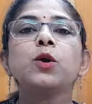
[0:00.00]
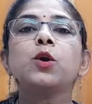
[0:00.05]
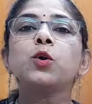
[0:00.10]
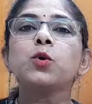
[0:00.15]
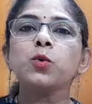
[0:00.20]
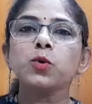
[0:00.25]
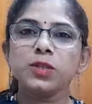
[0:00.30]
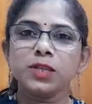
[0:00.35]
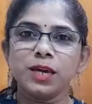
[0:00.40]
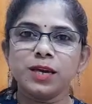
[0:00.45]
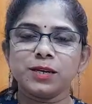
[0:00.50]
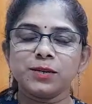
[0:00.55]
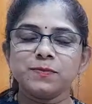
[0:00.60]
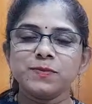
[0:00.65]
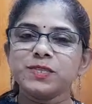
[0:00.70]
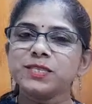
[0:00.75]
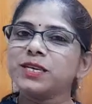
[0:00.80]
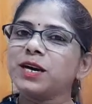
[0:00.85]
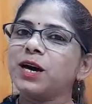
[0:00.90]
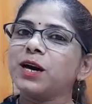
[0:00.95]
Two
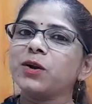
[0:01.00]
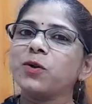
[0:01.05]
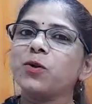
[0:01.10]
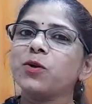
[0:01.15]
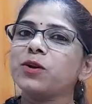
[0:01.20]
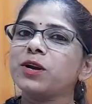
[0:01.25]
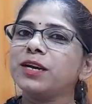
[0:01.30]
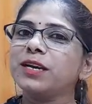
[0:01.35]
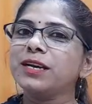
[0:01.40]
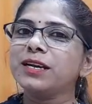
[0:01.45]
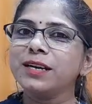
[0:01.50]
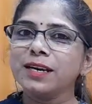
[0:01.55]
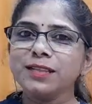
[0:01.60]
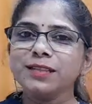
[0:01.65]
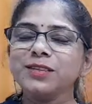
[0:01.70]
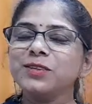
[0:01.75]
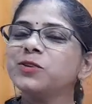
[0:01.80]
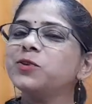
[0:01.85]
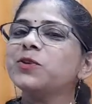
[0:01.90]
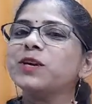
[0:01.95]
theorems are already
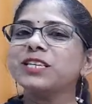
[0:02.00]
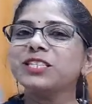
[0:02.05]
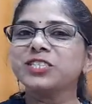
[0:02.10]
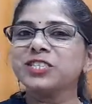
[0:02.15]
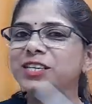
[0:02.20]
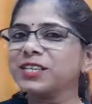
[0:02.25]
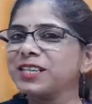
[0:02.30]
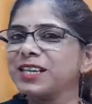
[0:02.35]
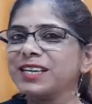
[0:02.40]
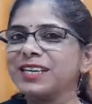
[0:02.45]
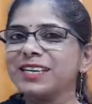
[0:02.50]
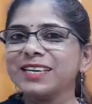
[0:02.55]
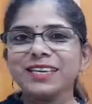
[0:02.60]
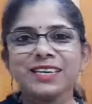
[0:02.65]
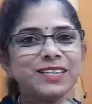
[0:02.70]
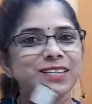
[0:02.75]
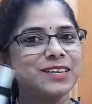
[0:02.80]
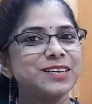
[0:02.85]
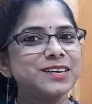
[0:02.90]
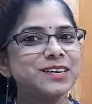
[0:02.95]
done. You can check the link
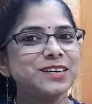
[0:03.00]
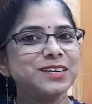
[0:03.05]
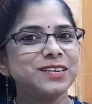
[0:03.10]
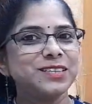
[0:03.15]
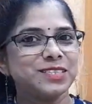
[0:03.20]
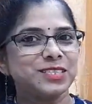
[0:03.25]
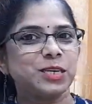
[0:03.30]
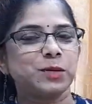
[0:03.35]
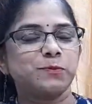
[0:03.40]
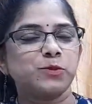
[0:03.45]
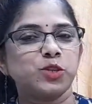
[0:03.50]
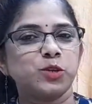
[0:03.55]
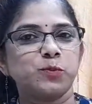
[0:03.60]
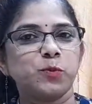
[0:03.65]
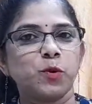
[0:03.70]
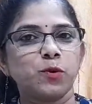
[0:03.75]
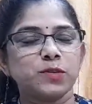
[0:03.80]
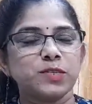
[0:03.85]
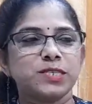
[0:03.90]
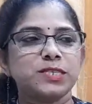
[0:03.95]
in the description
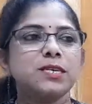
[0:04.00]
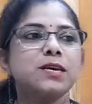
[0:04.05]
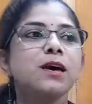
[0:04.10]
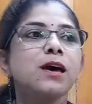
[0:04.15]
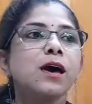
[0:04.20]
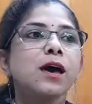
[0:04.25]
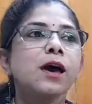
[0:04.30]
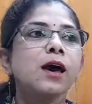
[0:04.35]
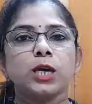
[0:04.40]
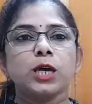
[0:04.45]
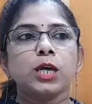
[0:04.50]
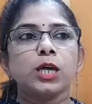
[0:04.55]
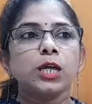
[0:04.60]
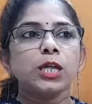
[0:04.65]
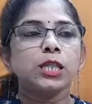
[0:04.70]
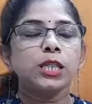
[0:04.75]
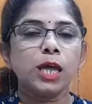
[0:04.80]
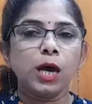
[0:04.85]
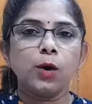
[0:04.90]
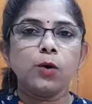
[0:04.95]
box.
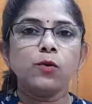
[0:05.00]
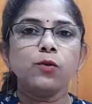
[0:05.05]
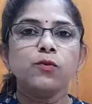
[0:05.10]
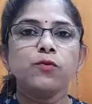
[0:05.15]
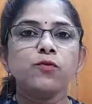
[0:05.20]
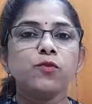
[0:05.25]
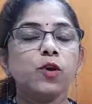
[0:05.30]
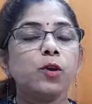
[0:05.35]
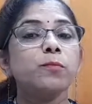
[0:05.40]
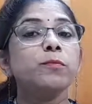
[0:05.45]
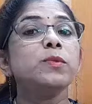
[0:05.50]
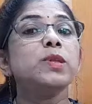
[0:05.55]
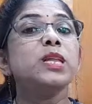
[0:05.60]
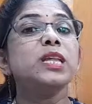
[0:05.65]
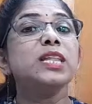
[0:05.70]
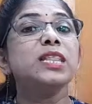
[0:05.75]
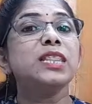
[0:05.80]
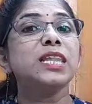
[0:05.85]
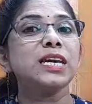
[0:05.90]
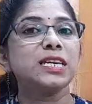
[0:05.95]
Now from
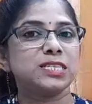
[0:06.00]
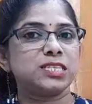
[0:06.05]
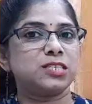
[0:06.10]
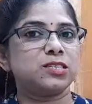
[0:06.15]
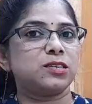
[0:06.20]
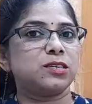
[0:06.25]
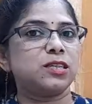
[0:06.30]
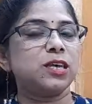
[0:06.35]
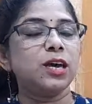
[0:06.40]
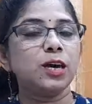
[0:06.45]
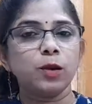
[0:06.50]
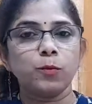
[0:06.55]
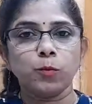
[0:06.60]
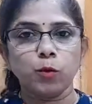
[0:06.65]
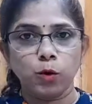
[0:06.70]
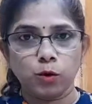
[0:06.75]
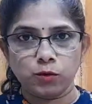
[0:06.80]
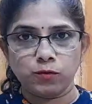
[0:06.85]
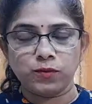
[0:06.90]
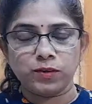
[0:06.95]
next theorem
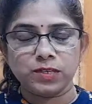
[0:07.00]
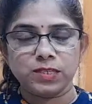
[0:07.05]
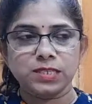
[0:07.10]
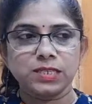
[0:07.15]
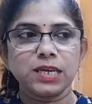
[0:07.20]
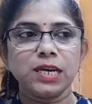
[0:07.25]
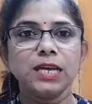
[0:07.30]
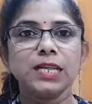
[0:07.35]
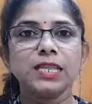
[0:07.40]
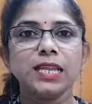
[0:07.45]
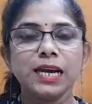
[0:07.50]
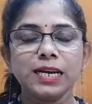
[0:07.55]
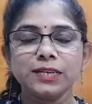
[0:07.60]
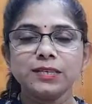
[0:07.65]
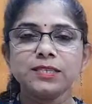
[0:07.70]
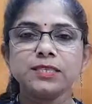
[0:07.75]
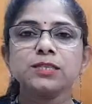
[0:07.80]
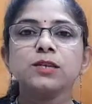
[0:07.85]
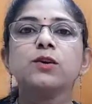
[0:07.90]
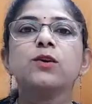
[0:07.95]
onwards, that
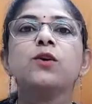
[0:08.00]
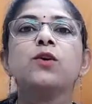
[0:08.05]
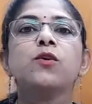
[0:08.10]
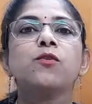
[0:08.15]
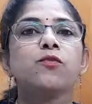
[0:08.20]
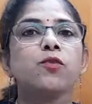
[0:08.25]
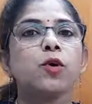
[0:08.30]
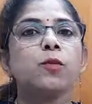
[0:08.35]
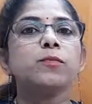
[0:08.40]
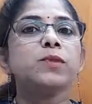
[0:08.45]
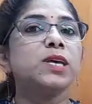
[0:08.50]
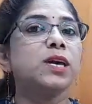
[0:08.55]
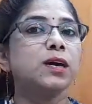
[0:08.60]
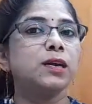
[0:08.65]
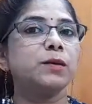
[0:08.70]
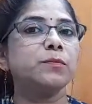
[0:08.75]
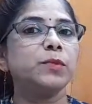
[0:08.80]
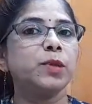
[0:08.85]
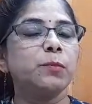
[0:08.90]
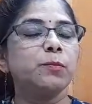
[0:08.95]
is from
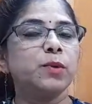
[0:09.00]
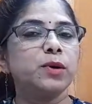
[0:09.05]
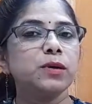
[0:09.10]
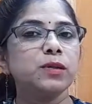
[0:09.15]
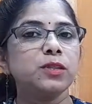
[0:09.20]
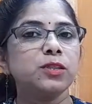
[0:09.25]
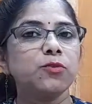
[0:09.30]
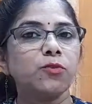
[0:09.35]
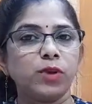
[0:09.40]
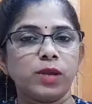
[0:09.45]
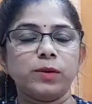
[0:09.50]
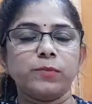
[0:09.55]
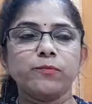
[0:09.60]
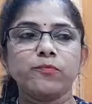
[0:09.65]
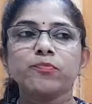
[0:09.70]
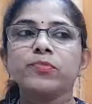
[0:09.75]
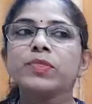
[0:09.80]
theorem number 3.